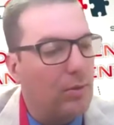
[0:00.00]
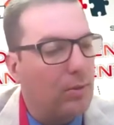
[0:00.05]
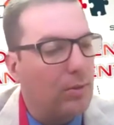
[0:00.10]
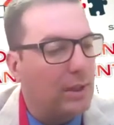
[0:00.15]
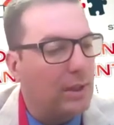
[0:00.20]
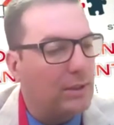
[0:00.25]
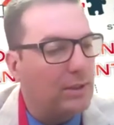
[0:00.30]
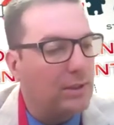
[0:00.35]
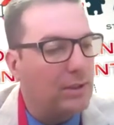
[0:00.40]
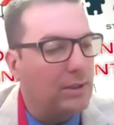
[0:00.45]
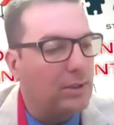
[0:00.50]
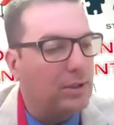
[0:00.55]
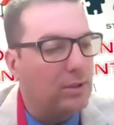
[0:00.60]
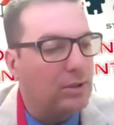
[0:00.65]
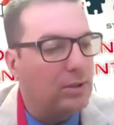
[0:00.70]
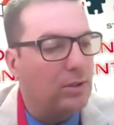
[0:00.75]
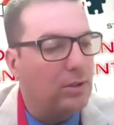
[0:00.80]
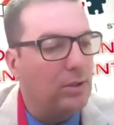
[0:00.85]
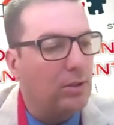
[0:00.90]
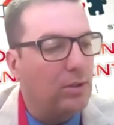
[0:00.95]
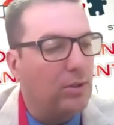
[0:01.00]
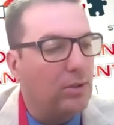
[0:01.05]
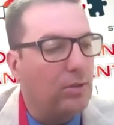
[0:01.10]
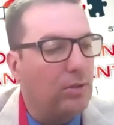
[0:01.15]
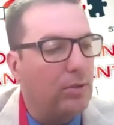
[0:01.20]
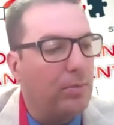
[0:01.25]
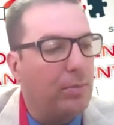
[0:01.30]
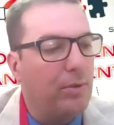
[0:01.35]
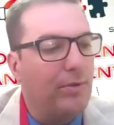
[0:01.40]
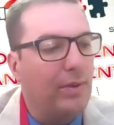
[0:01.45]
organizations to
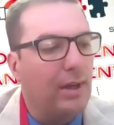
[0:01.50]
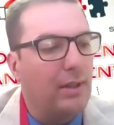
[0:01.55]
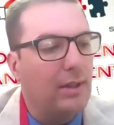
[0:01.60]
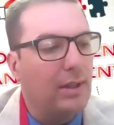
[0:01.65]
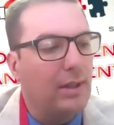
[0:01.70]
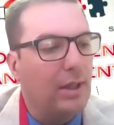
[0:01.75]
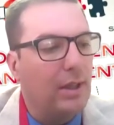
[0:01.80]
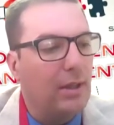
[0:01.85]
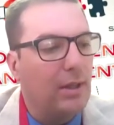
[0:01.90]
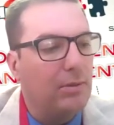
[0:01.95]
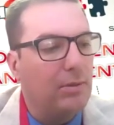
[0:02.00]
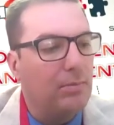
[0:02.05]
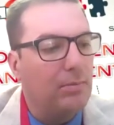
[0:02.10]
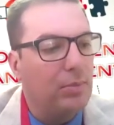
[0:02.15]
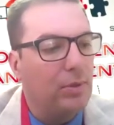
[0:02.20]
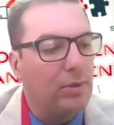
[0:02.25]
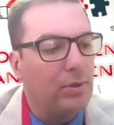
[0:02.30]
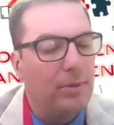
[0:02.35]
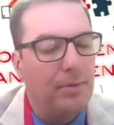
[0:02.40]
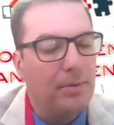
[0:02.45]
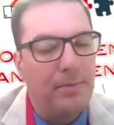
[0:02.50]
provide their input.